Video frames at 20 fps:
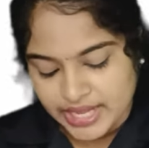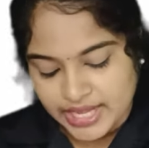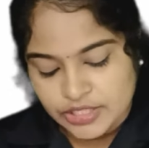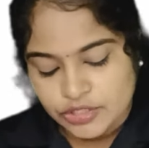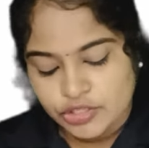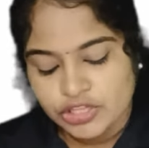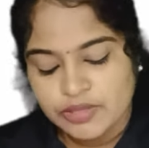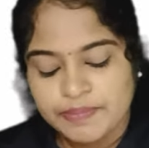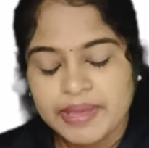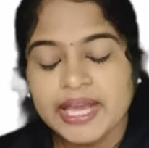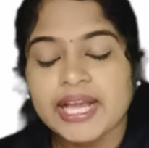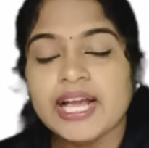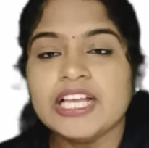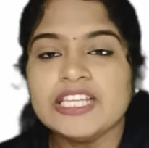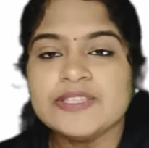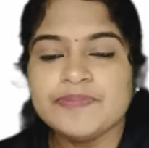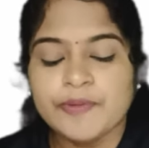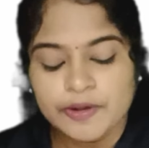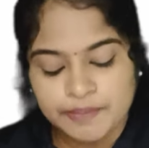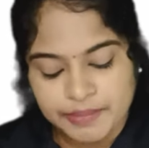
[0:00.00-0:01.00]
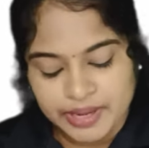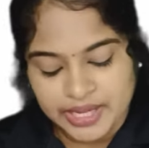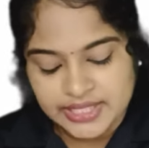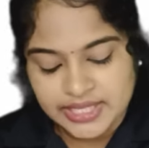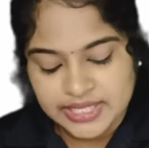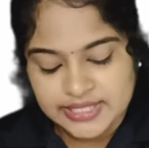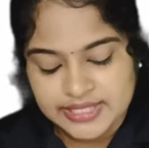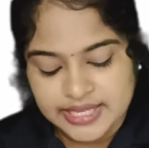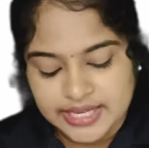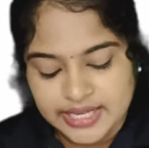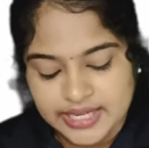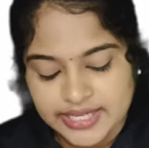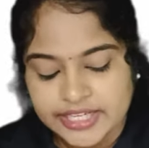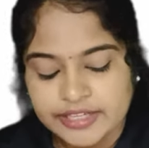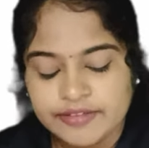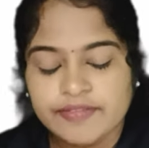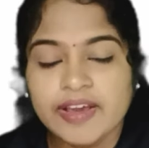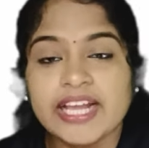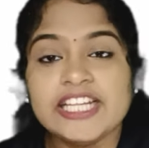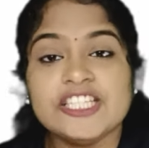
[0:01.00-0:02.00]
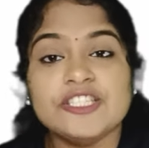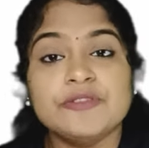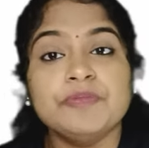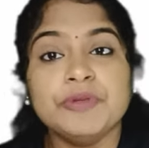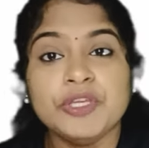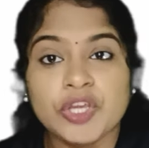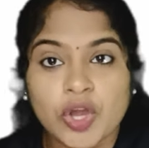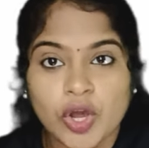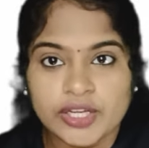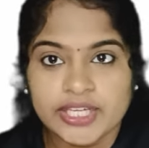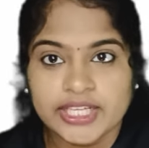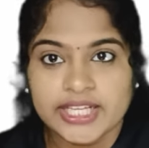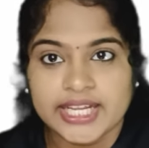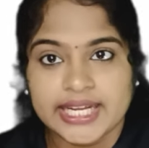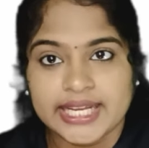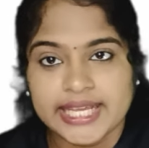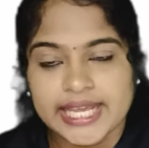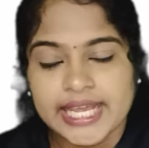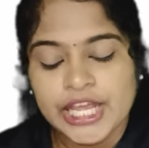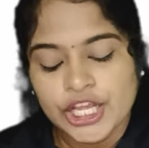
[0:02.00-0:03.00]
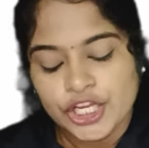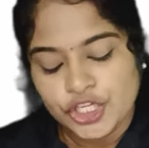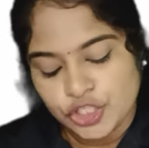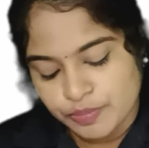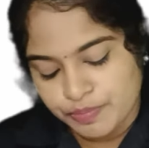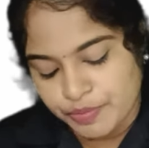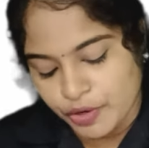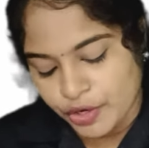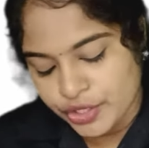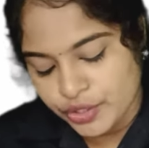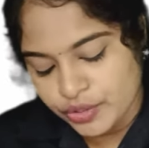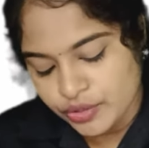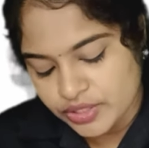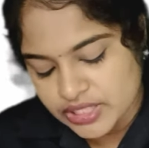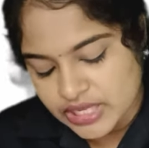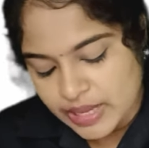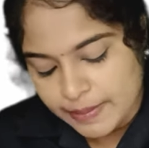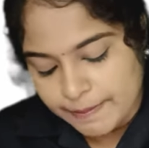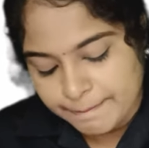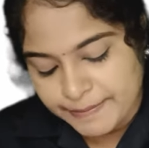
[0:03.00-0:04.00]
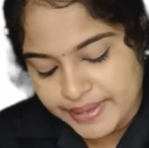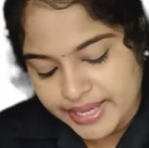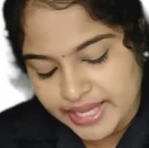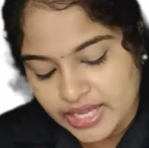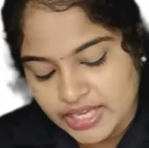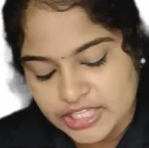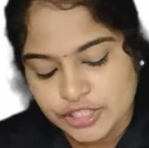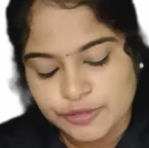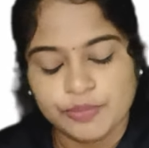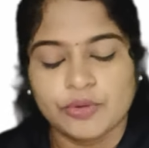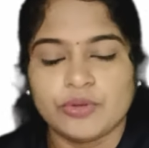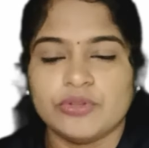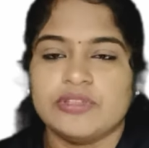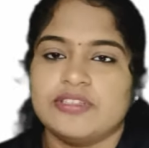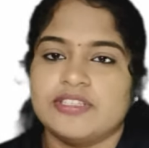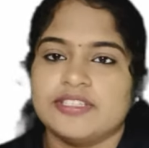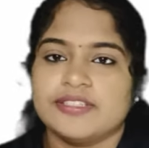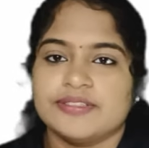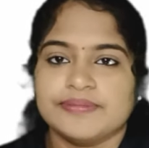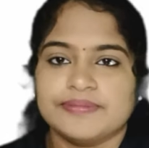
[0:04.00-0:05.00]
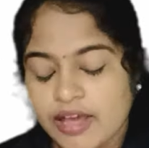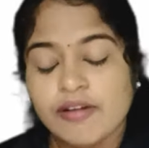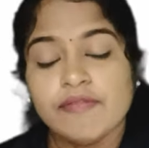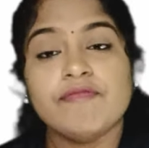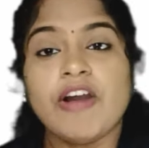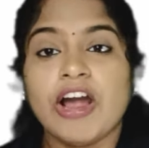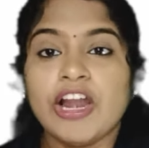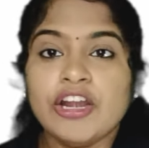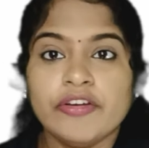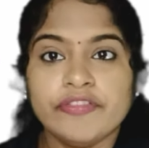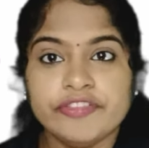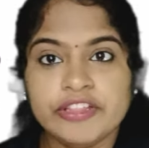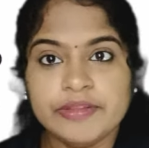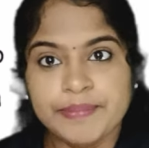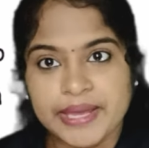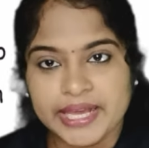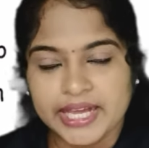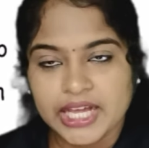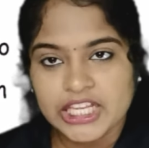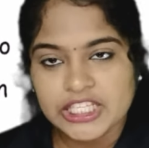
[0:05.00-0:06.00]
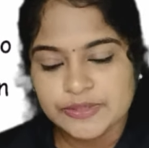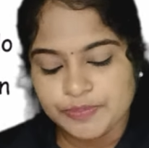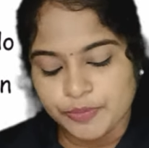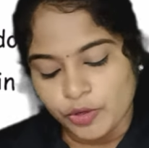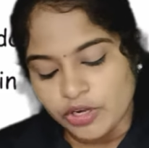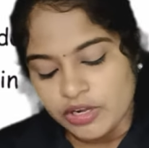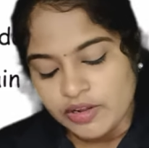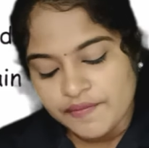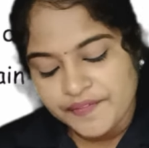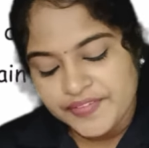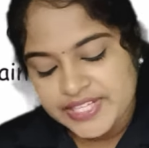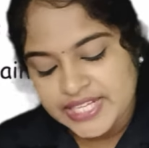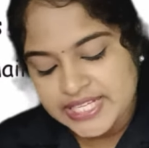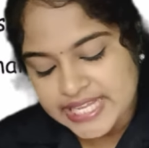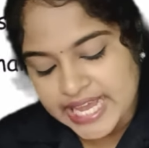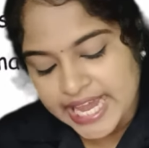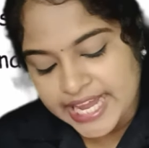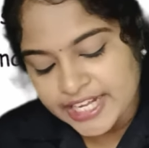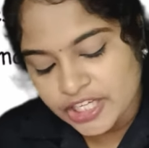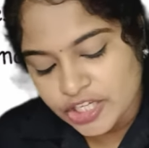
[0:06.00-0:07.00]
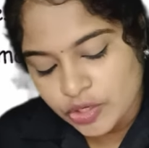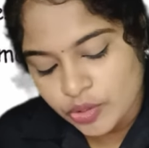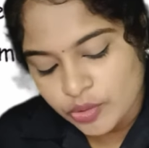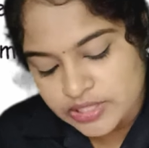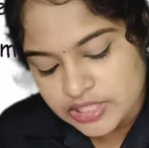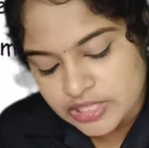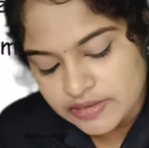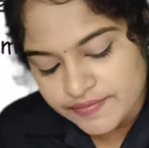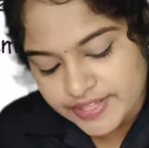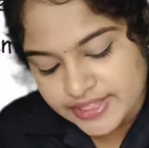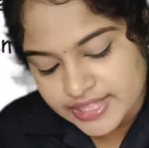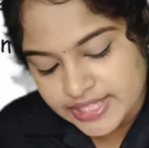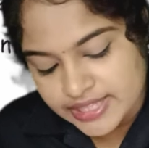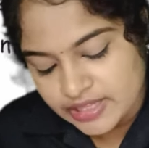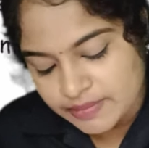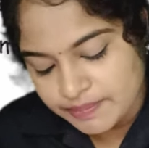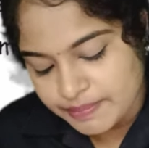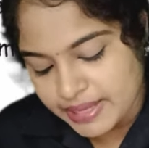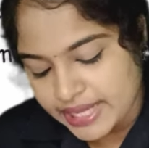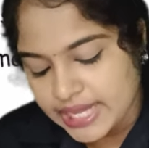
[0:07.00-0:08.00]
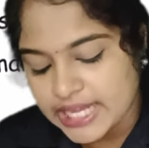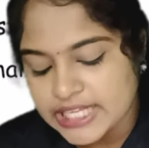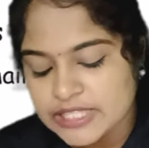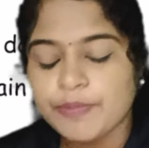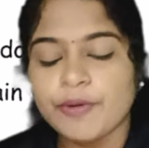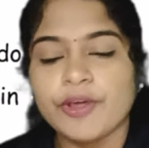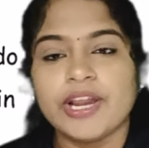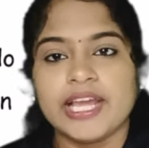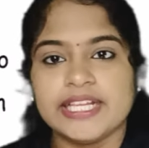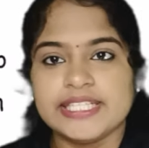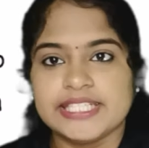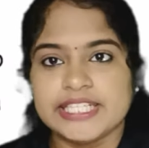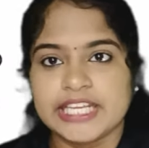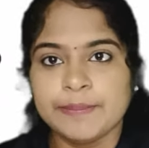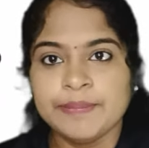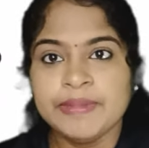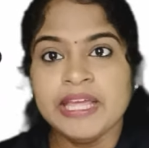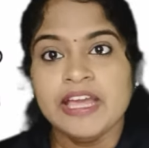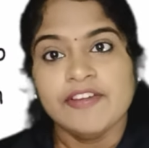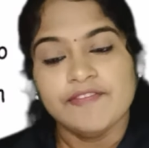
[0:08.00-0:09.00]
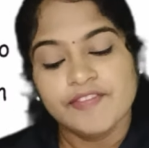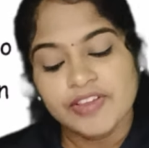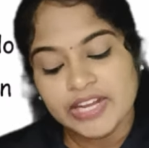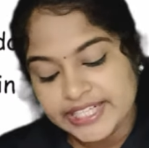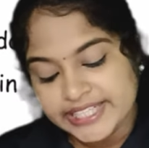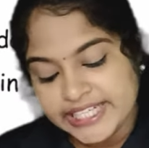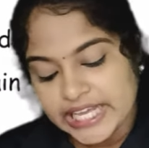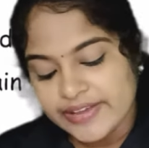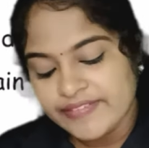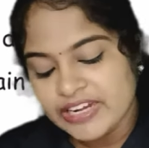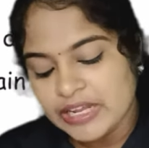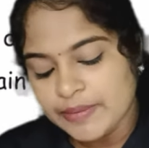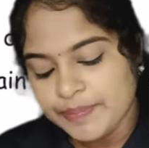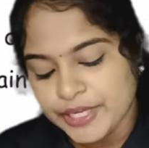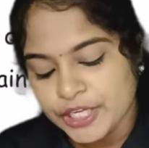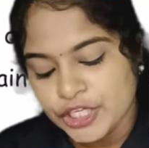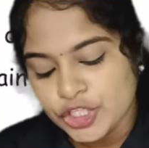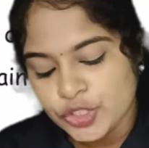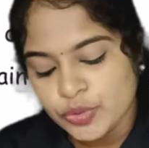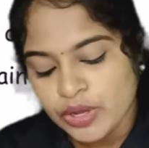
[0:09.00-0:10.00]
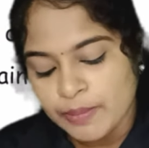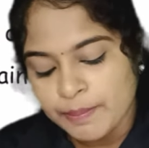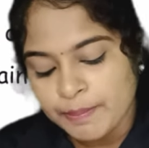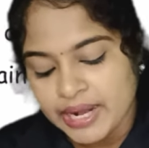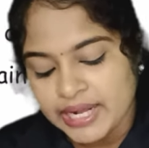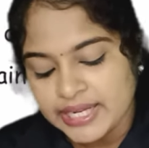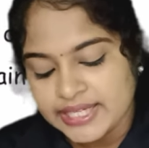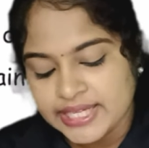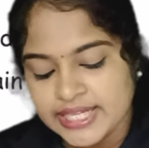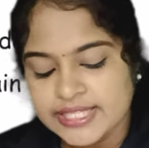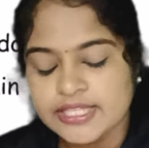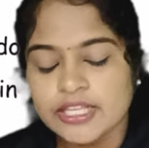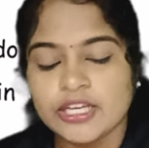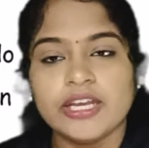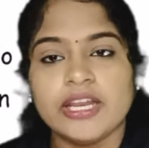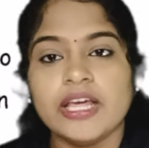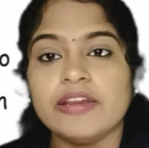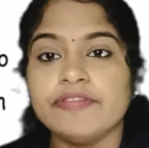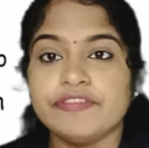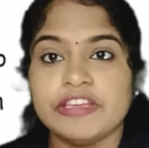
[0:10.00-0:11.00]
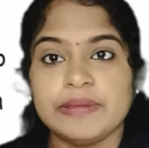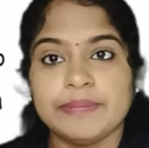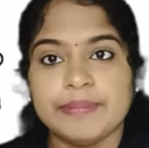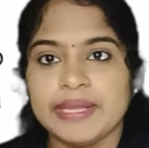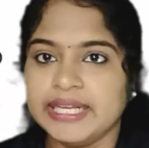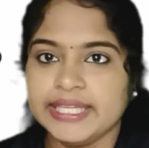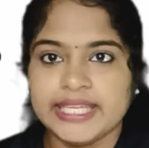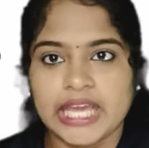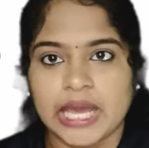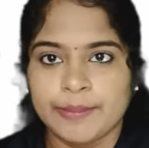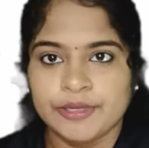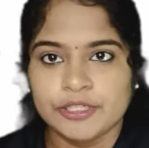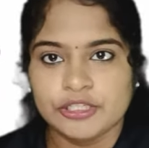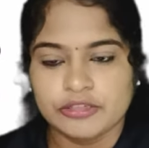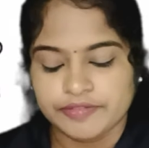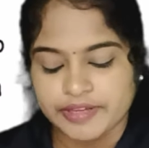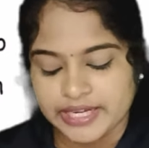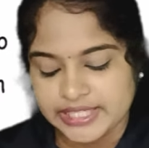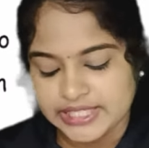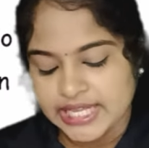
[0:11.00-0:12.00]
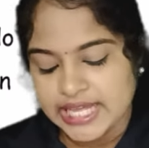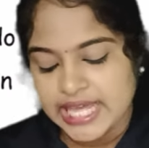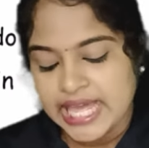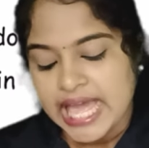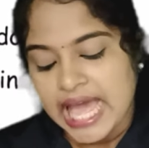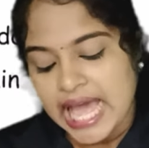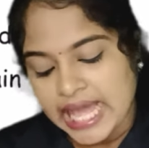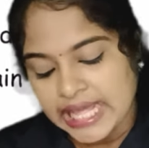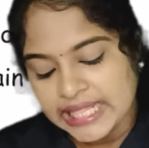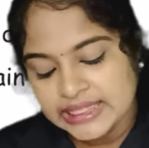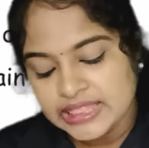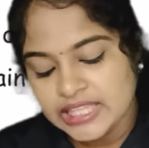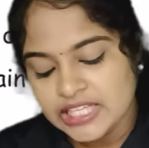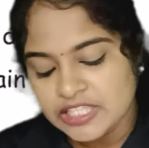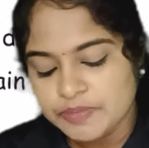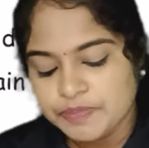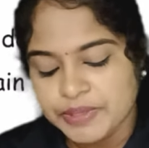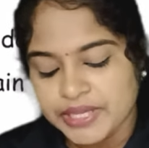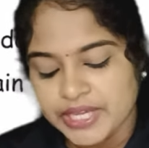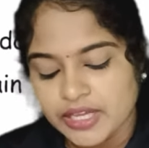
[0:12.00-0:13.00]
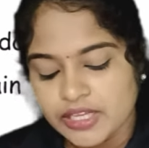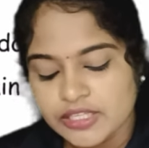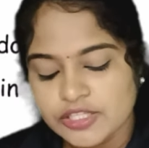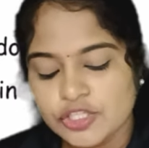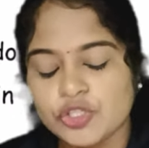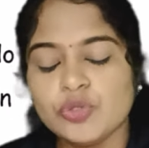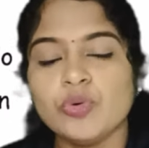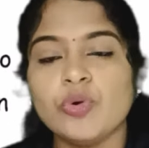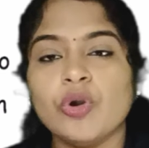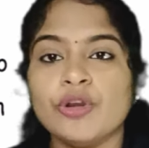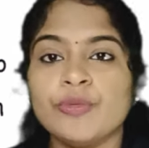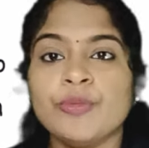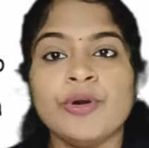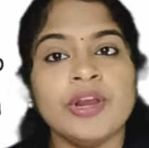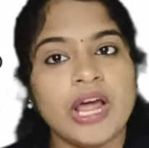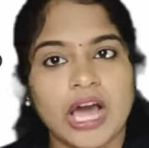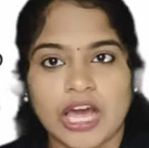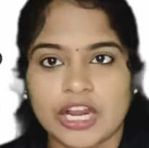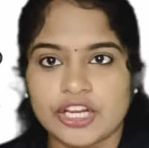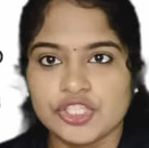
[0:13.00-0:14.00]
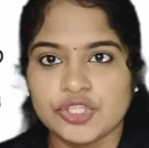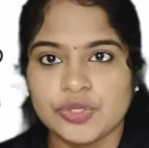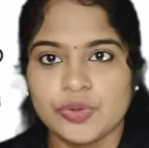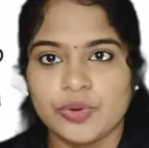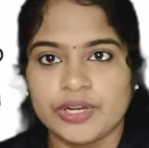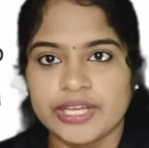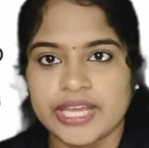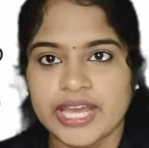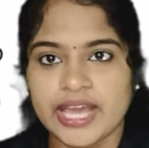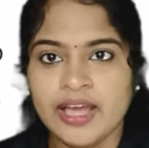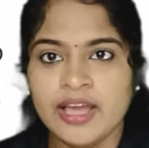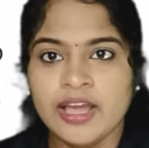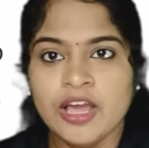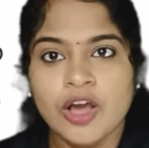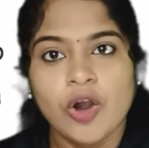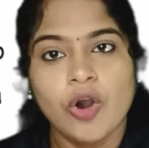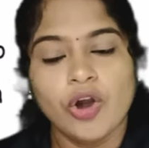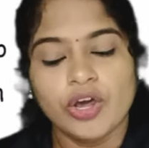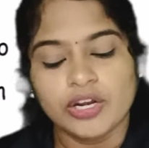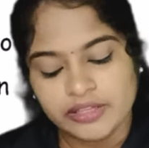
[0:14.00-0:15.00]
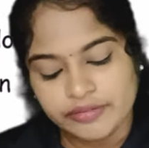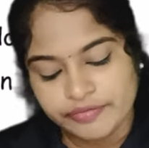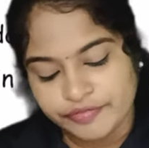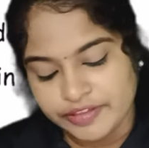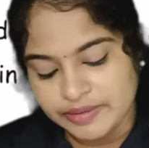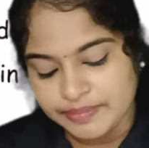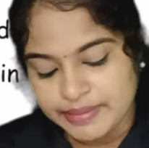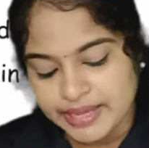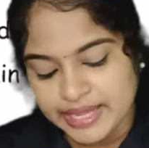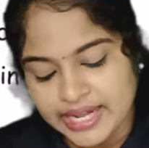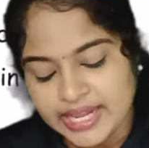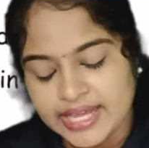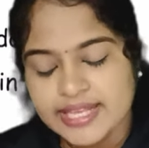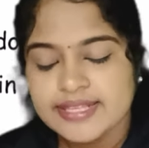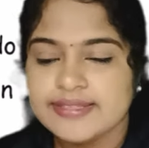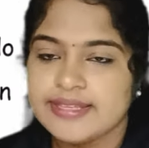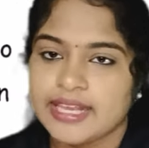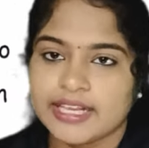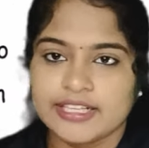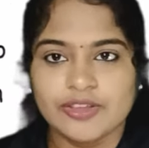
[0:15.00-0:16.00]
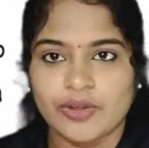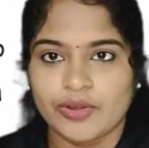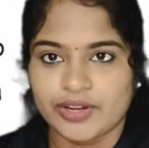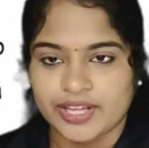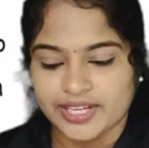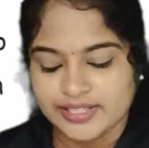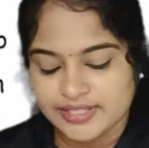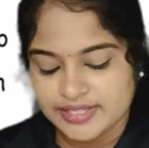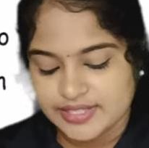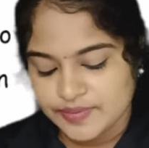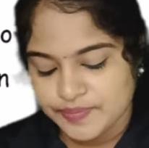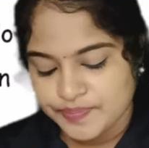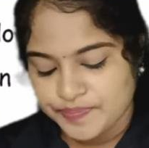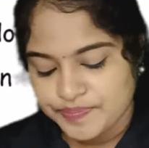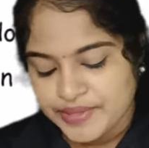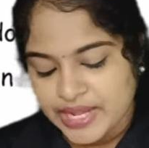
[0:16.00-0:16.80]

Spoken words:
So the megaspore mother cell divides meiotically to produce megaspores. One of the megaspore which is enclosed within the megasporangium will develop into a multicellular female gametophyte, and this bears 2 or more archegonia or the female sex organs.